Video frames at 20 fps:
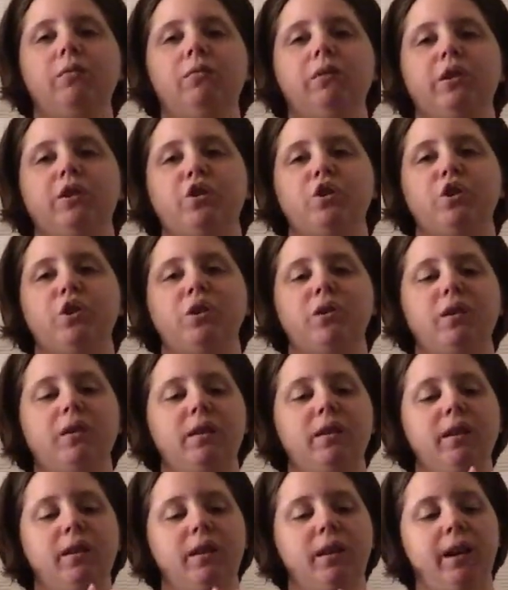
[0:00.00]
which
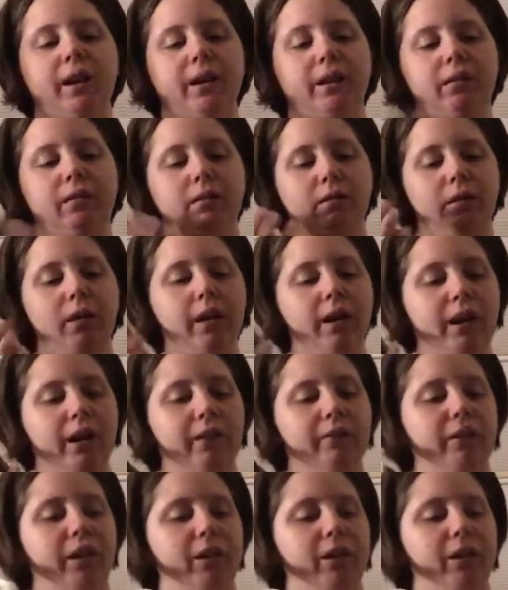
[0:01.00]
I love.